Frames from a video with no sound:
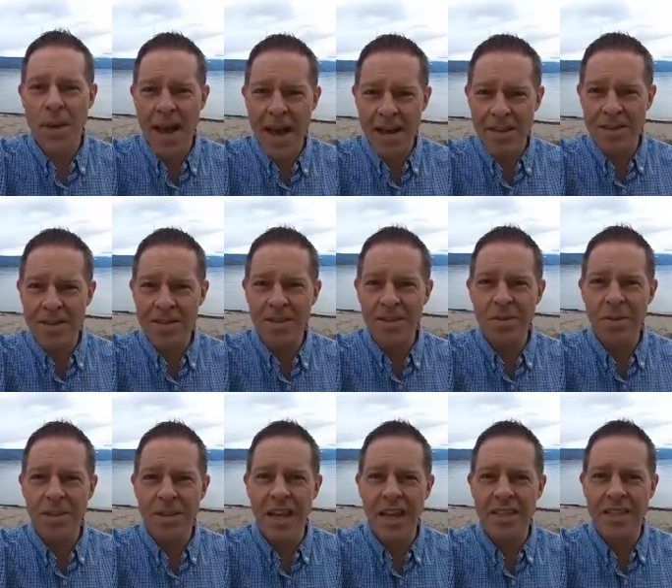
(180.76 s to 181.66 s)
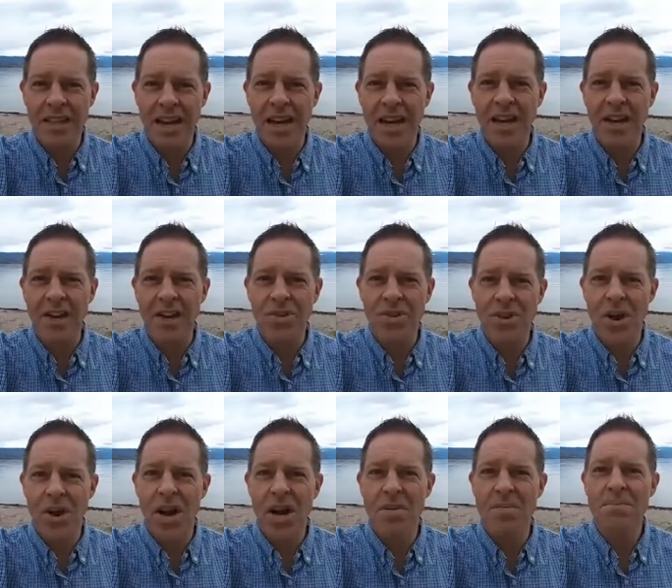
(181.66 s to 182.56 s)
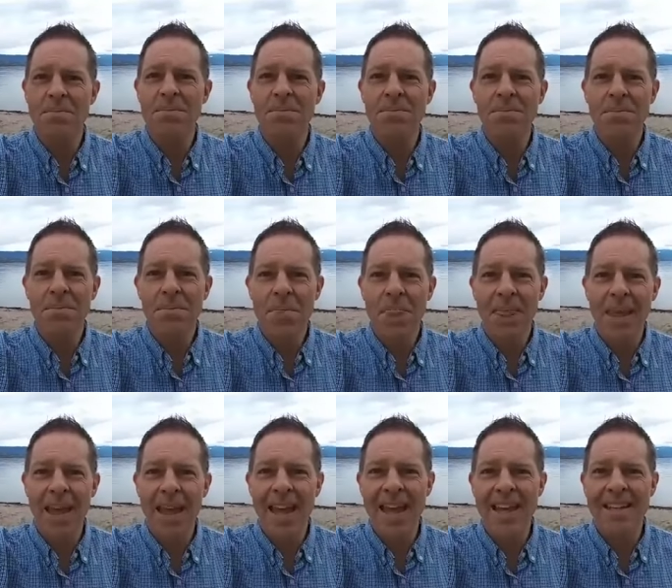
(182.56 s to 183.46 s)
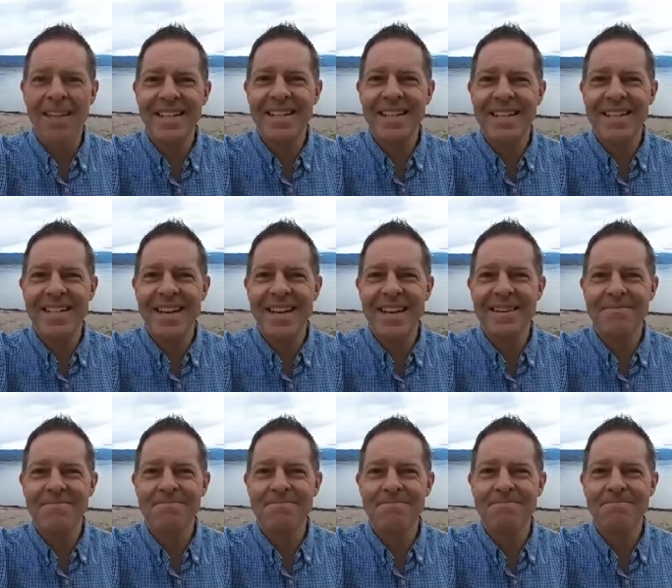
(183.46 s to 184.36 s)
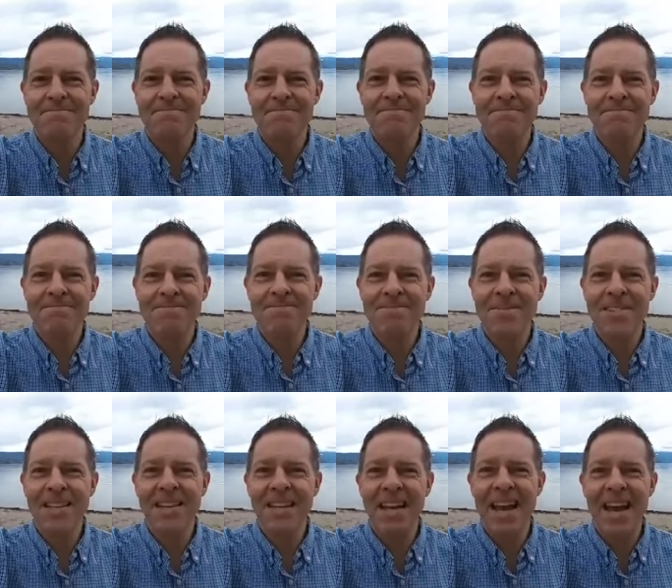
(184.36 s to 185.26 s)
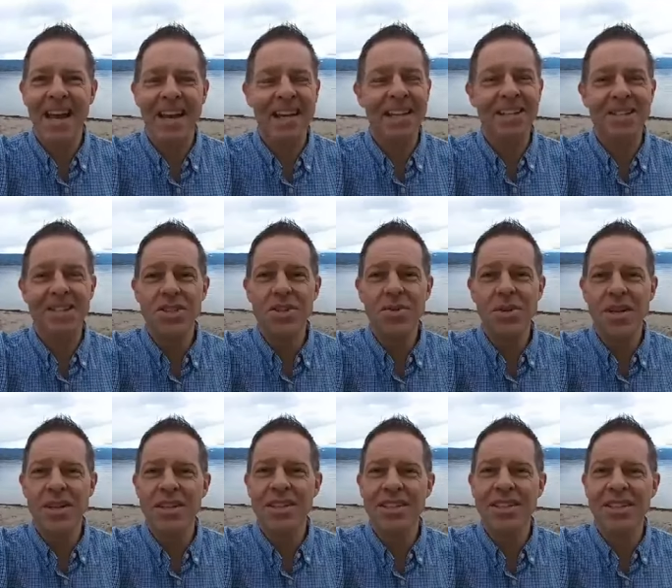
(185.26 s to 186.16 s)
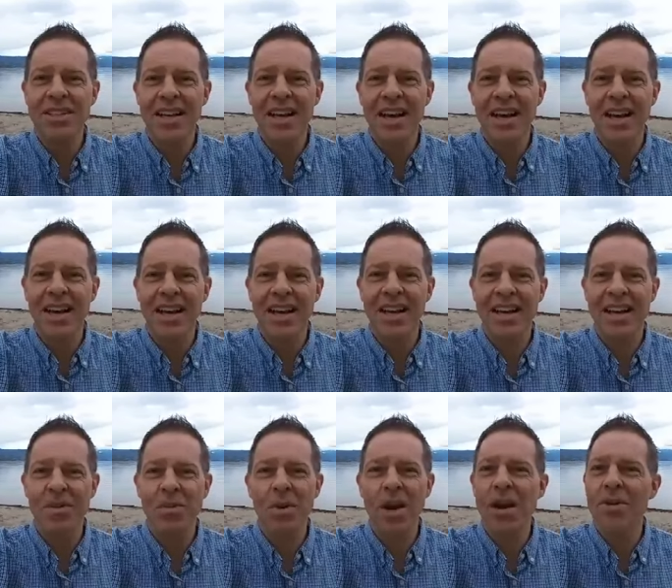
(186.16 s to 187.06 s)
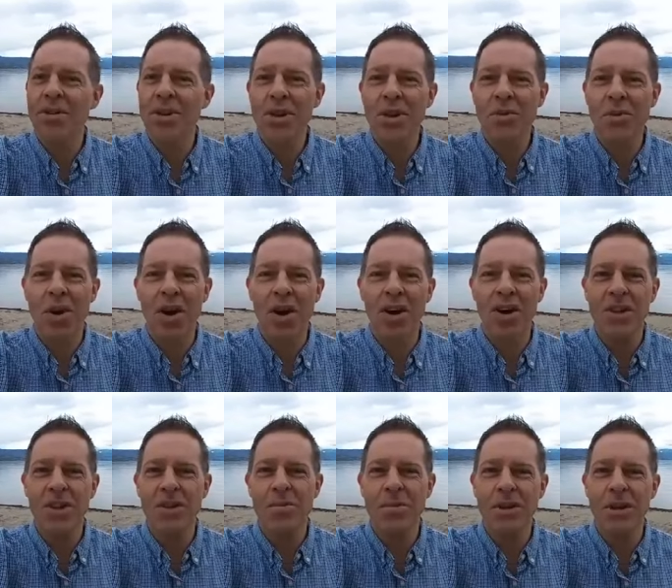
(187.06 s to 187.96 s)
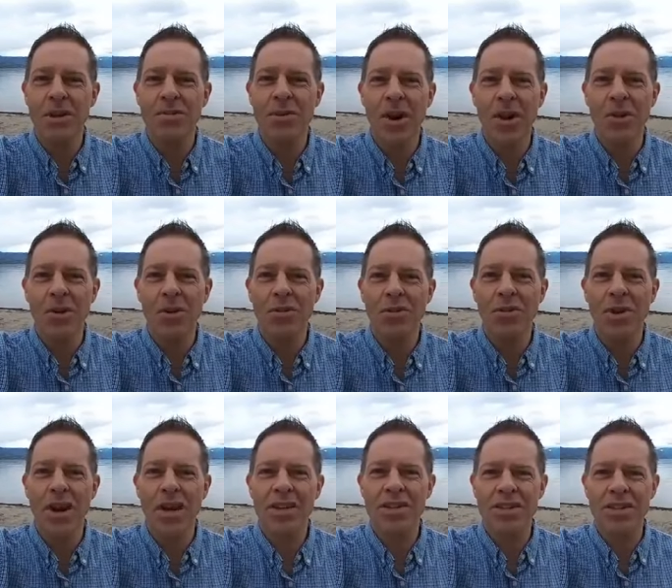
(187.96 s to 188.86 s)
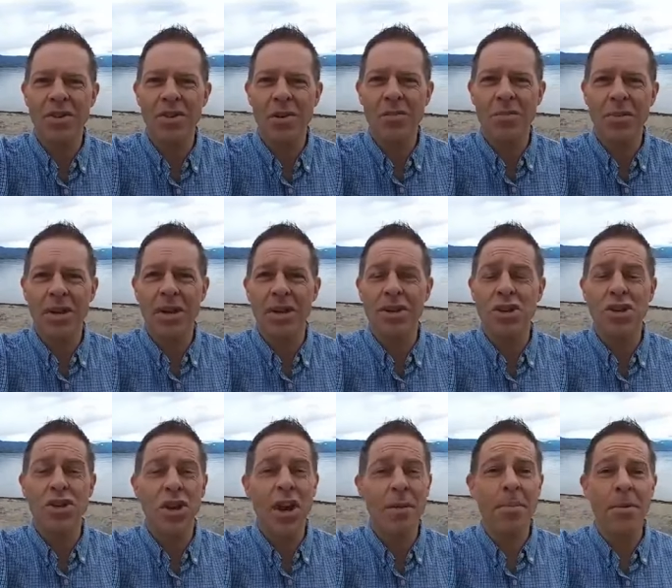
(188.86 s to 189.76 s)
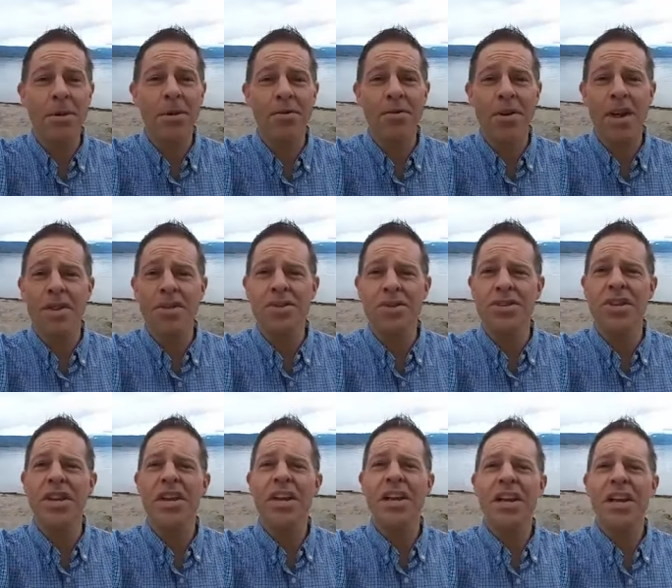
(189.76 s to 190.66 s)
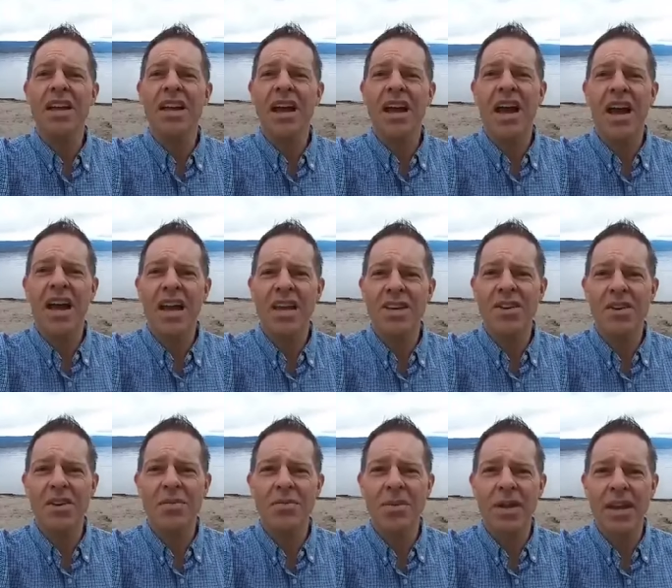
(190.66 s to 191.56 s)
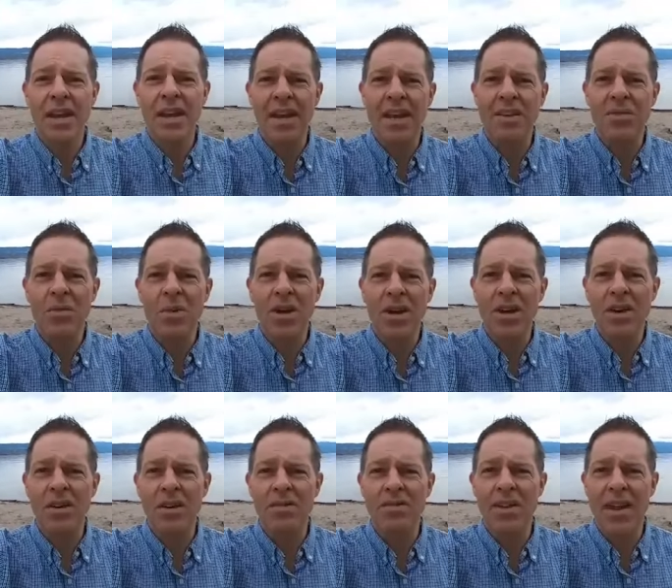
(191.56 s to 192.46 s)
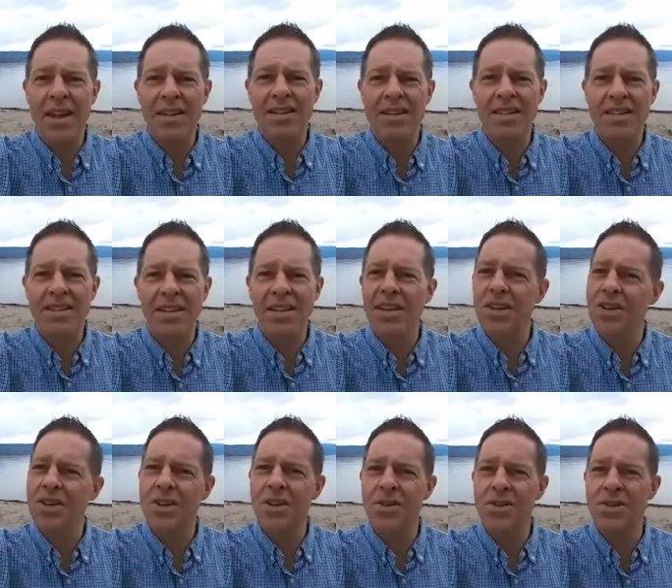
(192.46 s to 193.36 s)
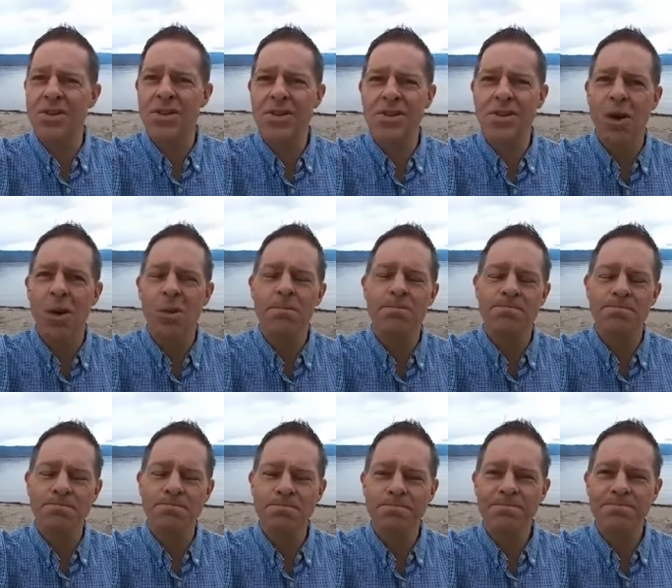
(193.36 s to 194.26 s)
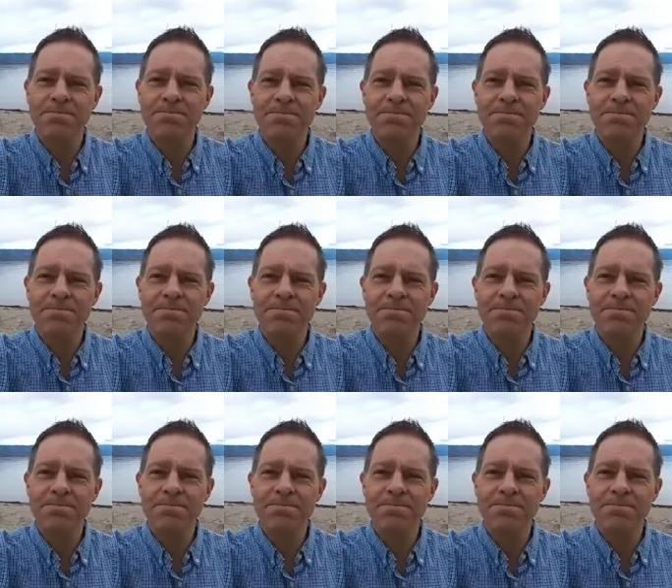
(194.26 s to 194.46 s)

whether I'm a pastor with that title or not. And, um, yeah, because you can, uh, wherever you are, you can be a follower of Christ, you can be a shepherd of others, uh, you can be one who advances the good news. So,